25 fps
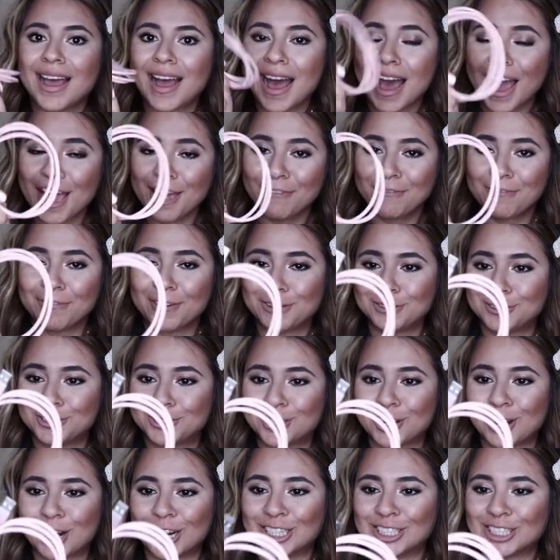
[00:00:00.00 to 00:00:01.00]
iPhone
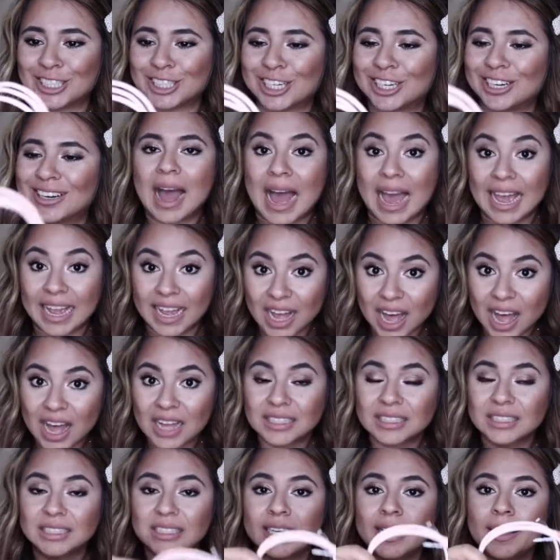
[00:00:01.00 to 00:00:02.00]
charger. I
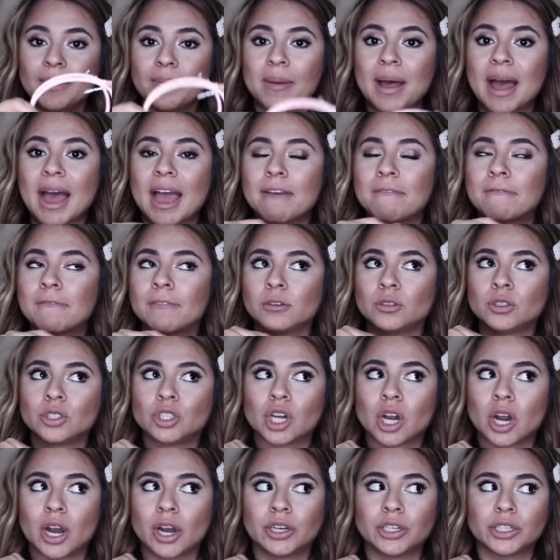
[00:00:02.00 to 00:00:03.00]
got some iPhone
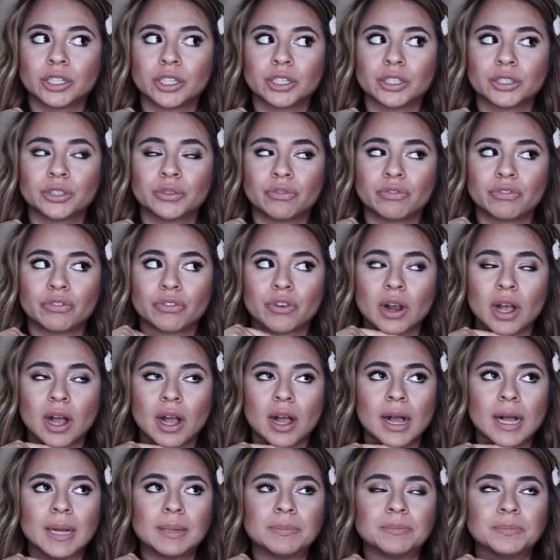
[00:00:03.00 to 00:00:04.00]
chargers
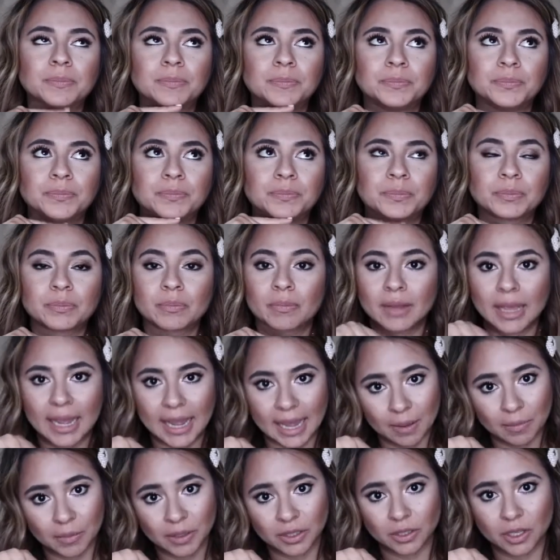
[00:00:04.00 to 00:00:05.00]
from
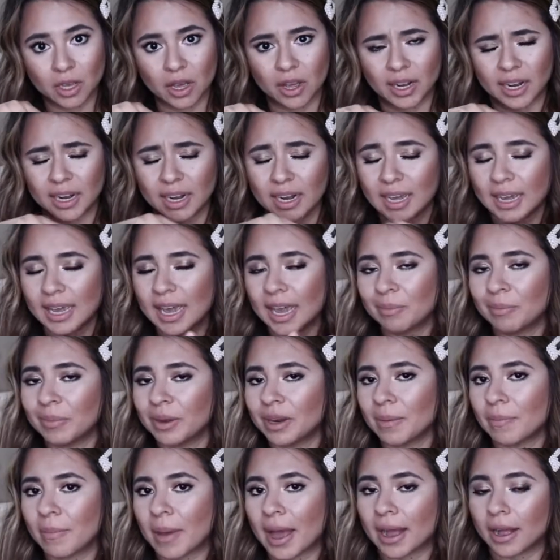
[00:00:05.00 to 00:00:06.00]
Amazon, and it came
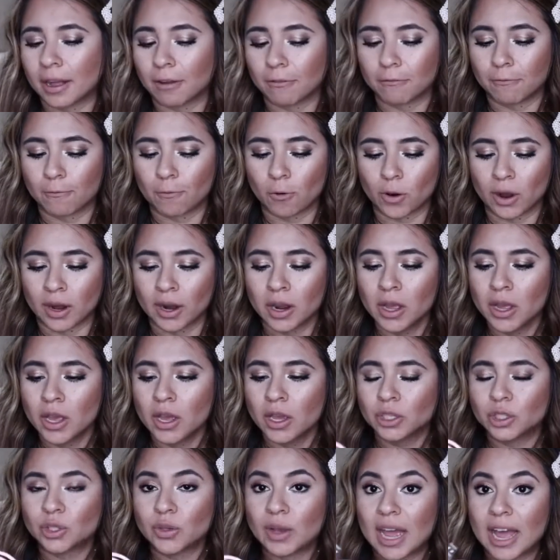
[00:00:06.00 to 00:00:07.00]
in a pack of four,
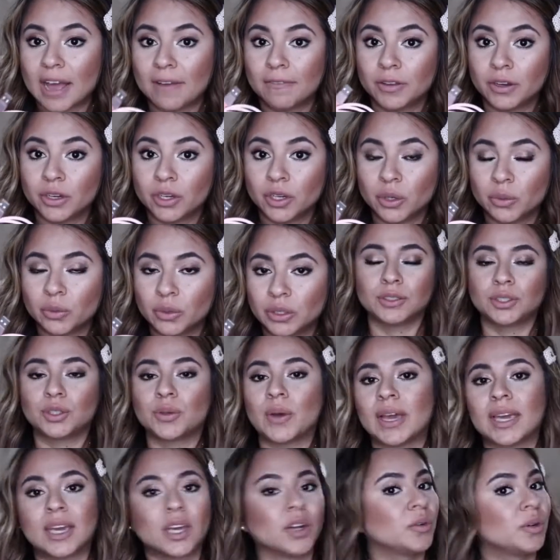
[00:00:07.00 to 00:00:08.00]
so I have a new one
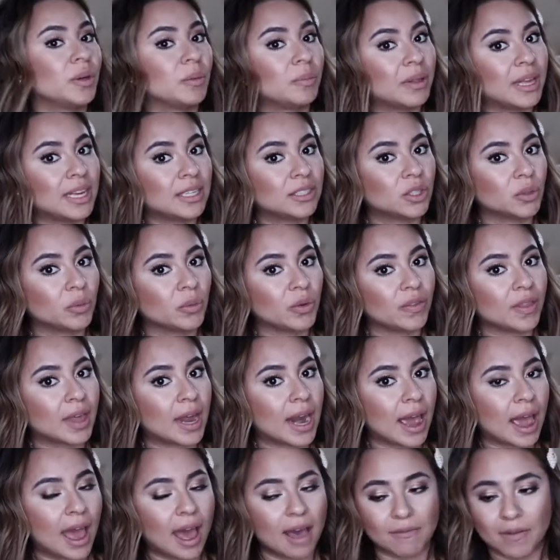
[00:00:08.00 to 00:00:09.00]
so I can replace the one
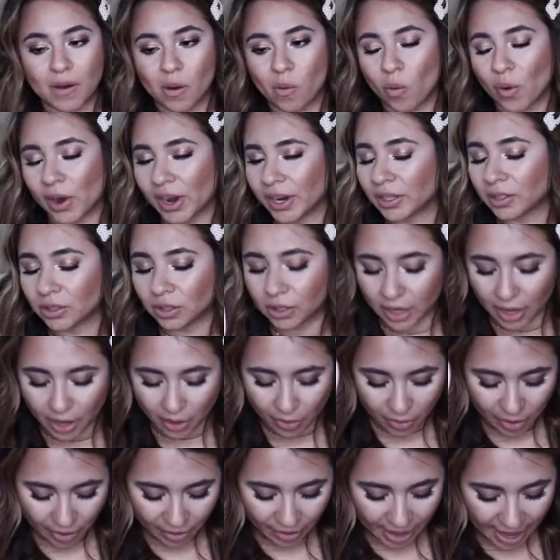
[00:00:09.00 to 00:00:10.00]
that I have at work,
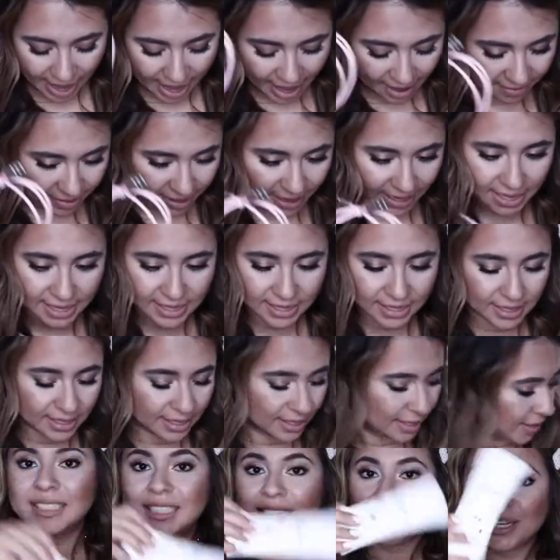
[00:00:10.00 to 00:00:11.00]
so have
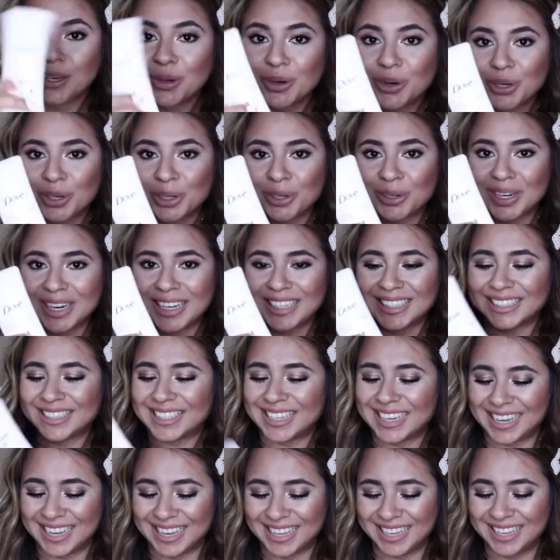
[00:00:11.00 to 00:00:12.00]
this. Deodorant.